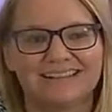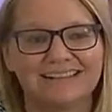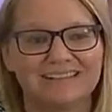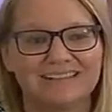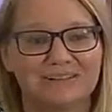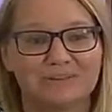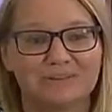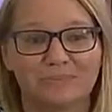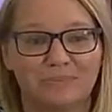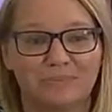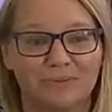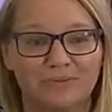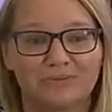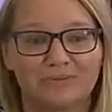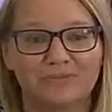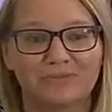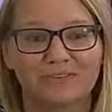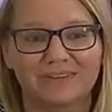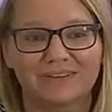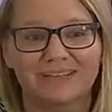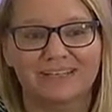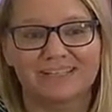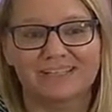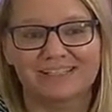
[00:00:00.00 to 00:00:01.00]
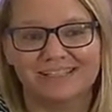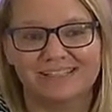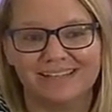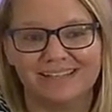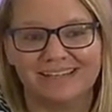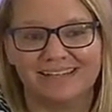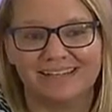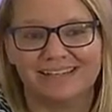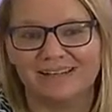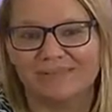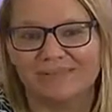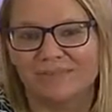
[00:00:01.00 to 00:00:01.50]
You won't feel like shit
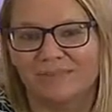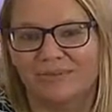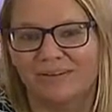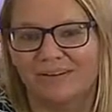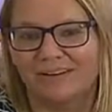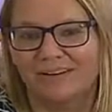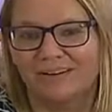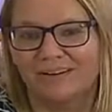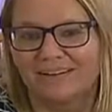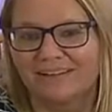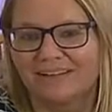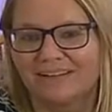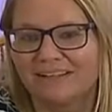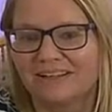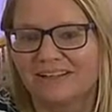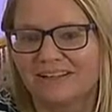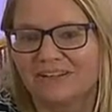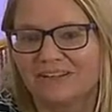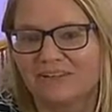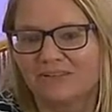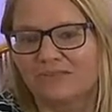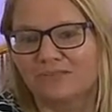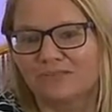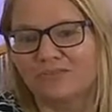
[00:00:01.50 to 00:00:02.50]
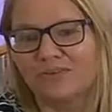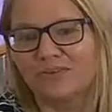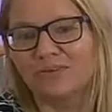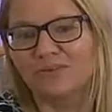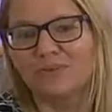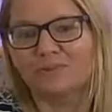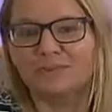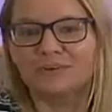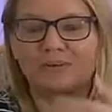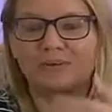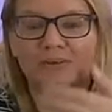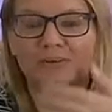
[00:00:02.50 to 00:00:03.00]
anymore. You'll feel
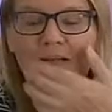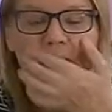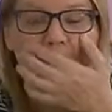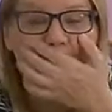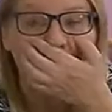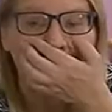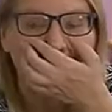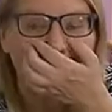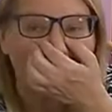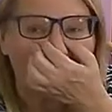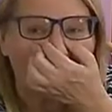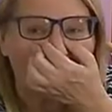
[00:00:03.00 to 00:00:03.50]
real good.